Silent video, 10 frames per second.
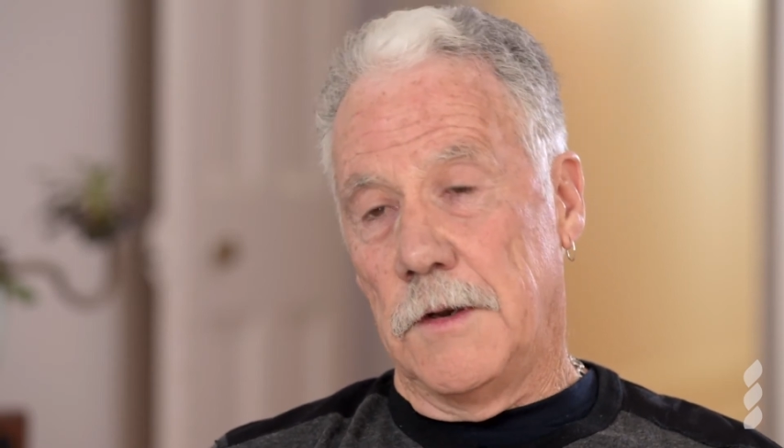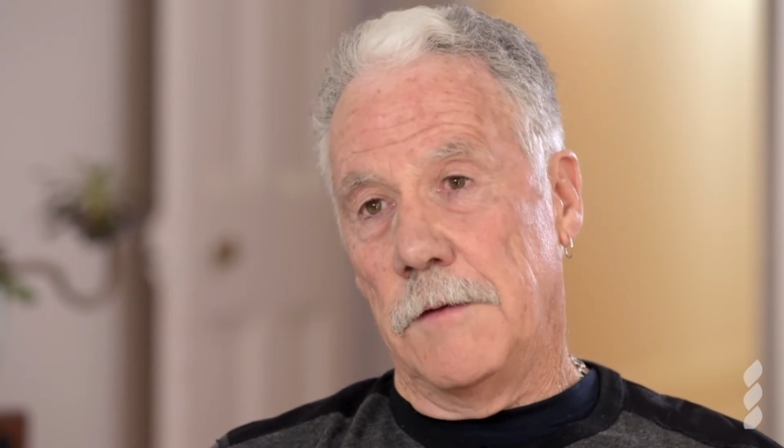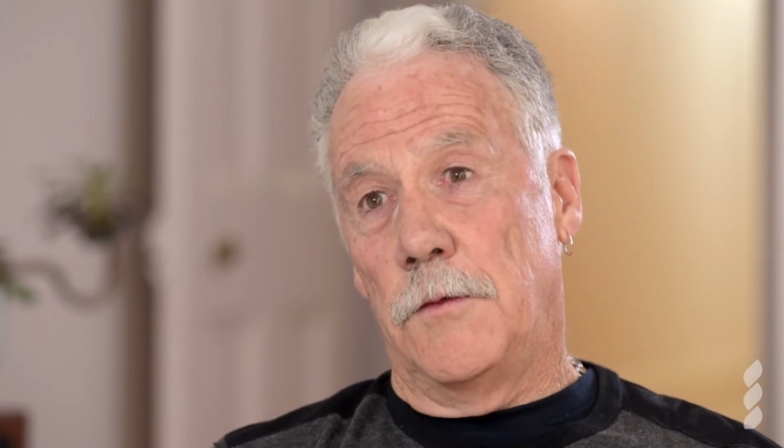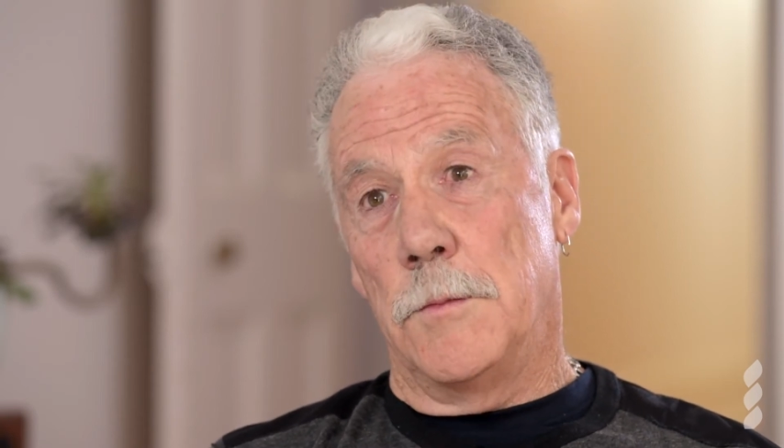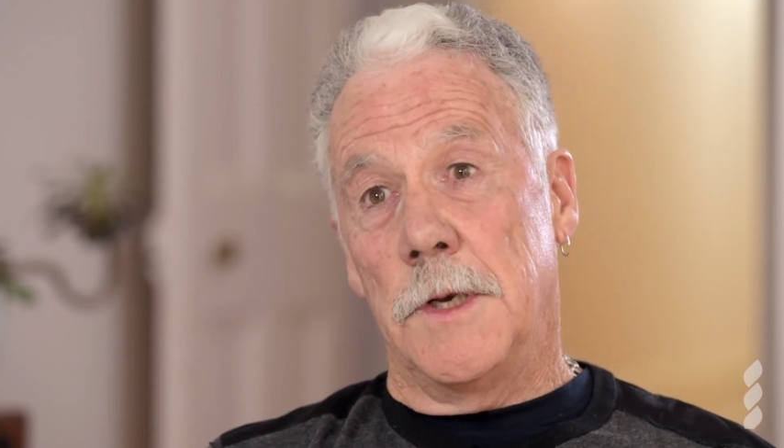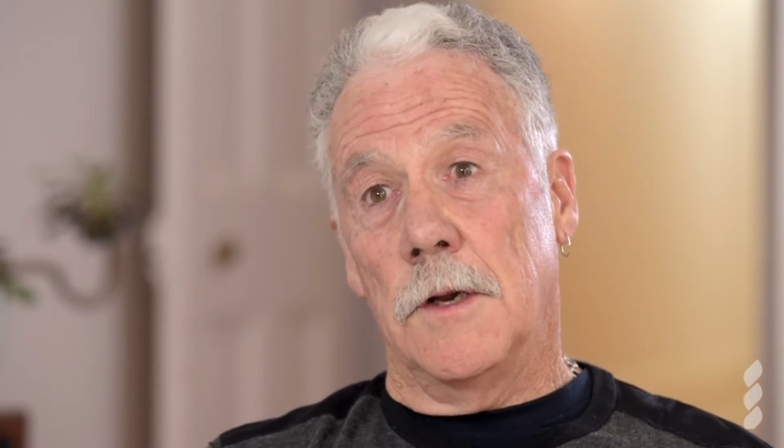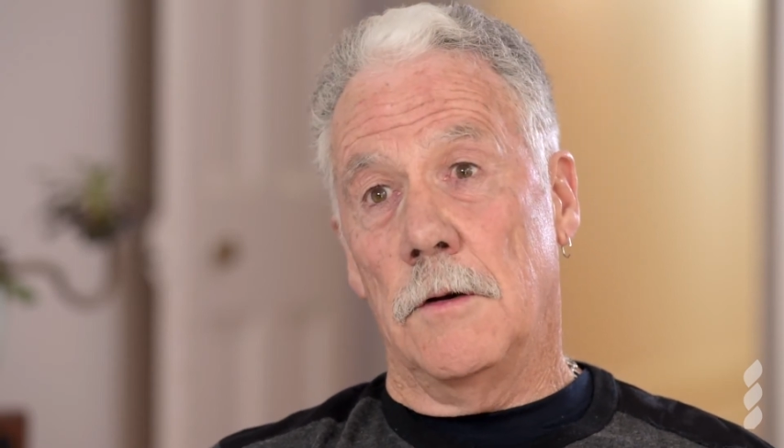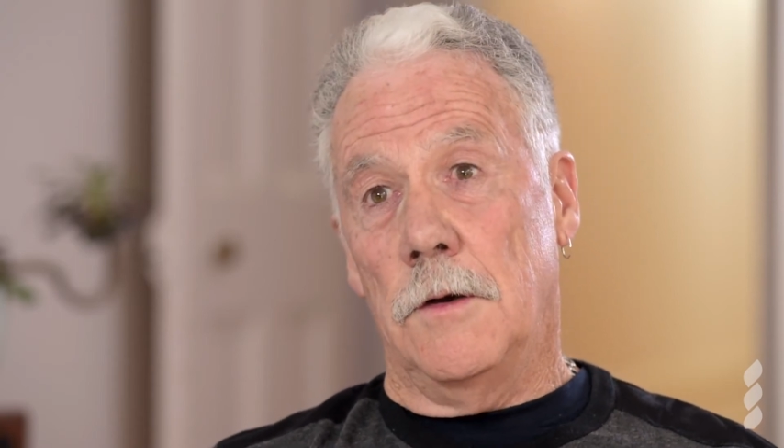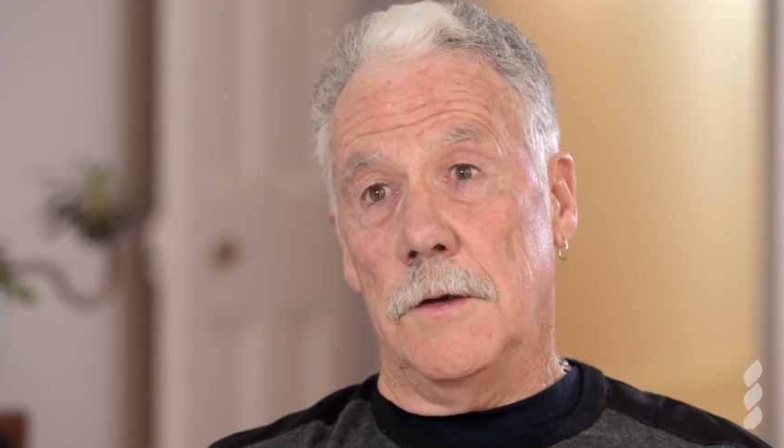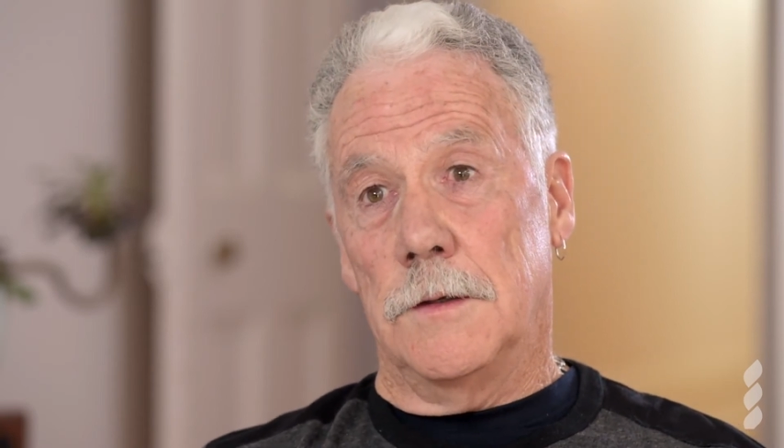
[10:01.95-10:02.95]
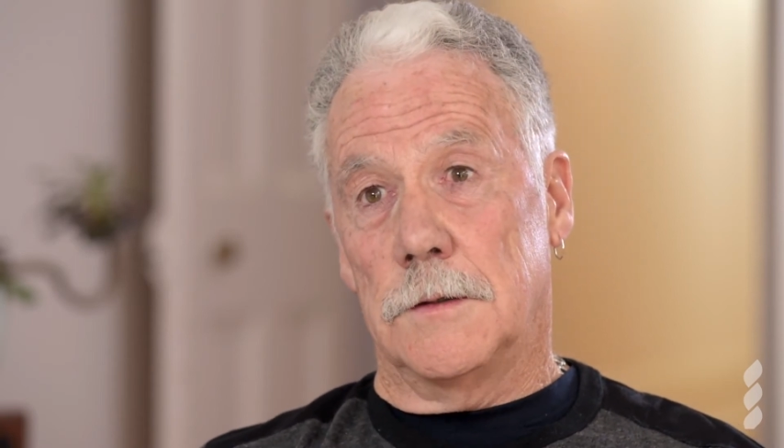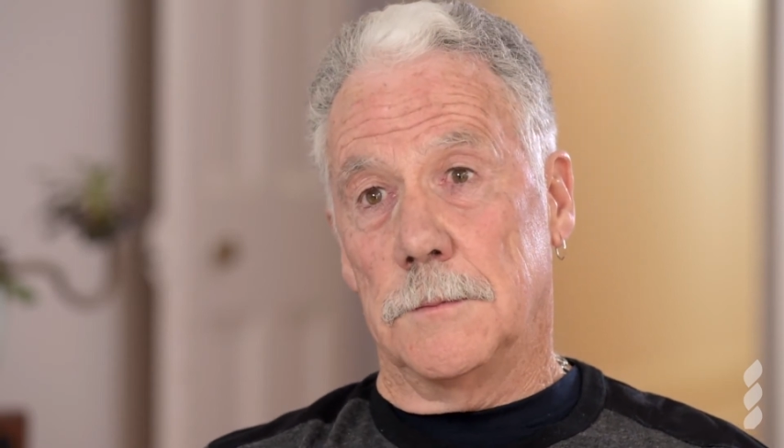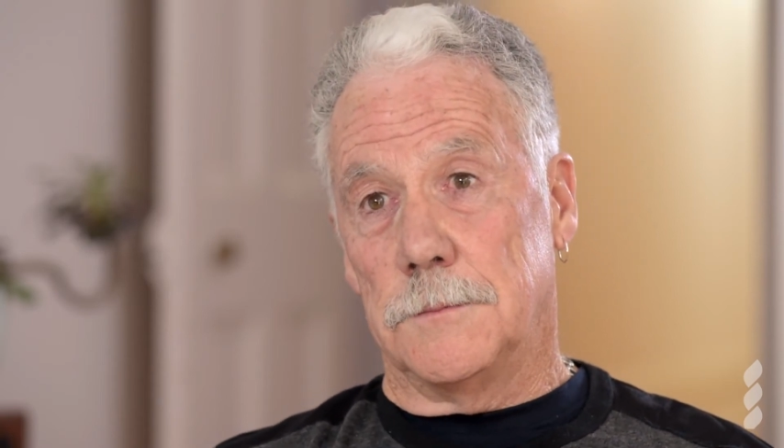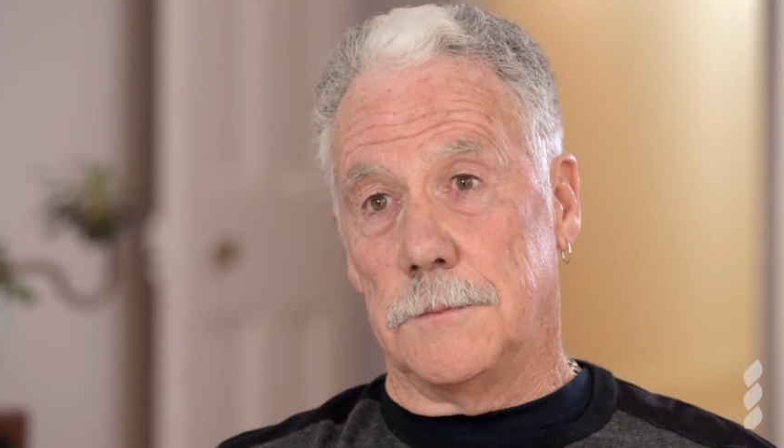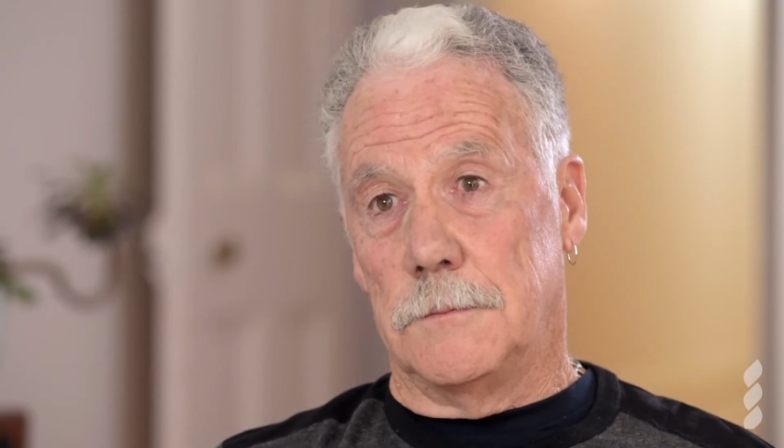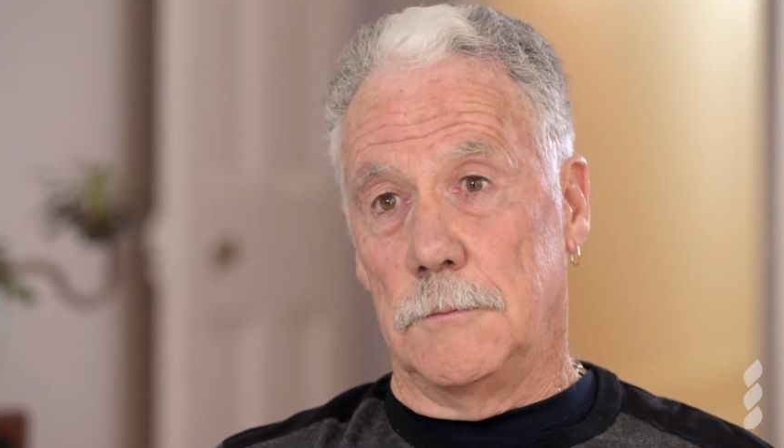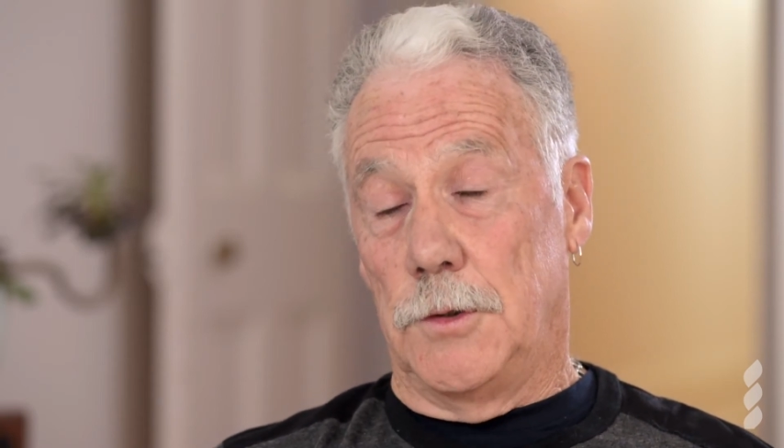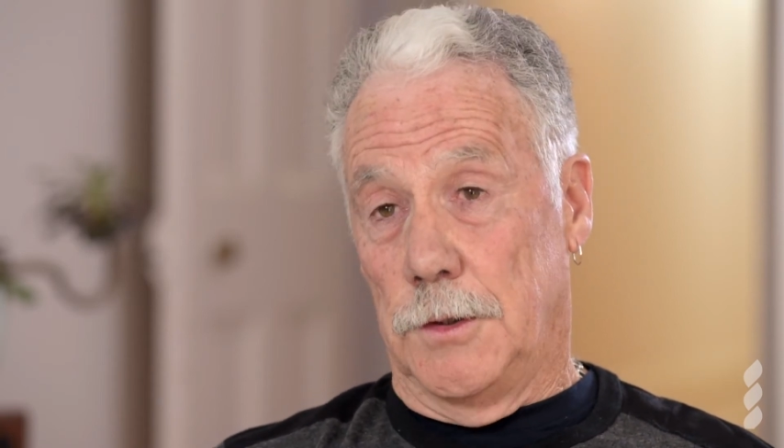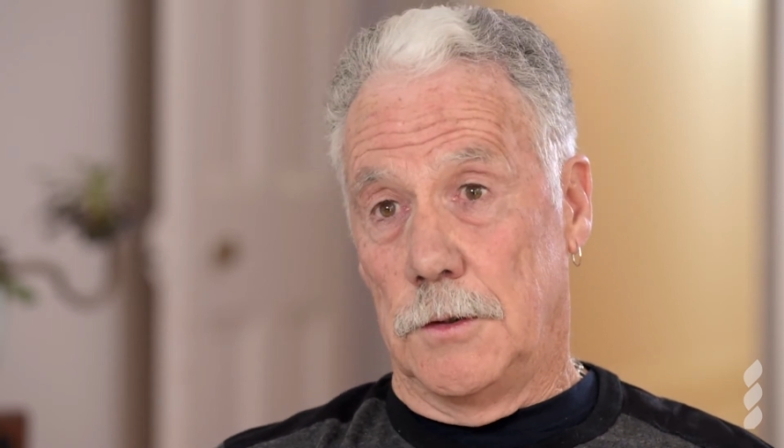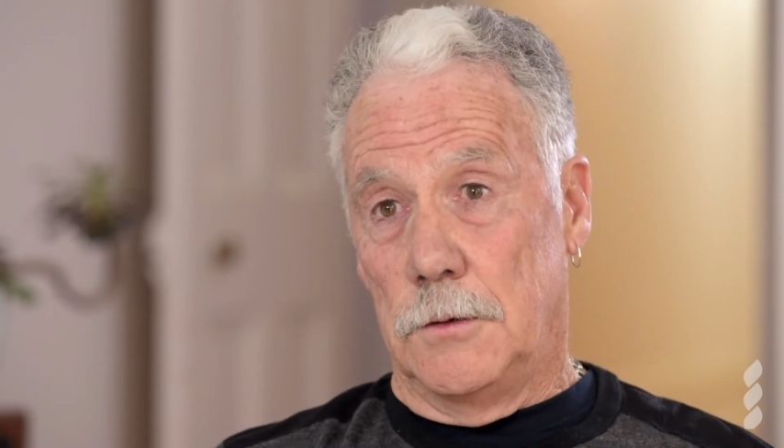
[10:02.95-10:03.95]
suffered from incontinence, which is